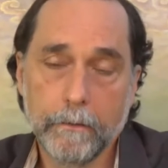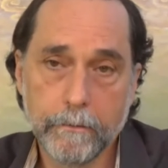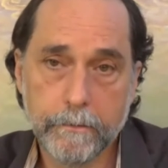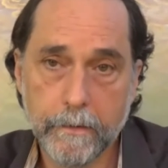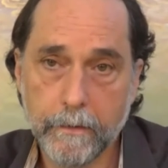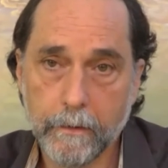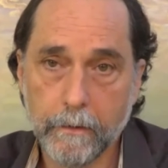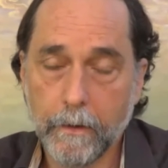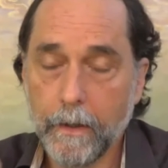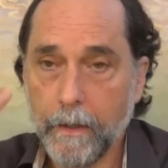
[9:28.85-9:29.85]
you say,
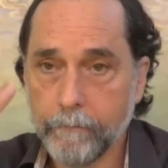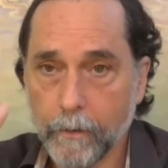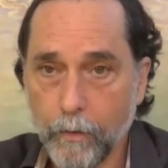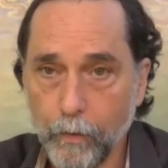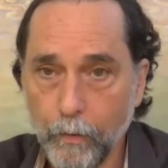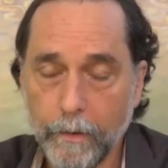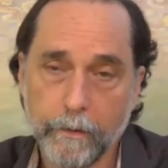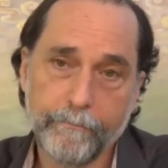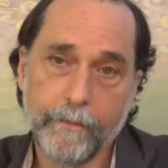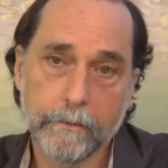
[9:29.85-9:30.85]
that have a cooling
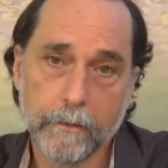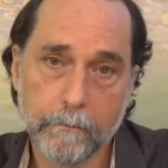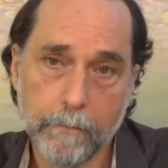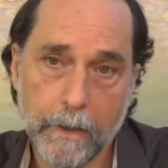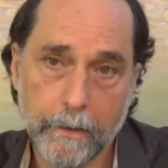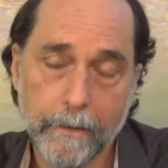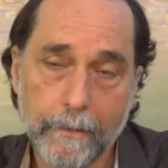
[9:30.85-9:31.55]
effect on the body.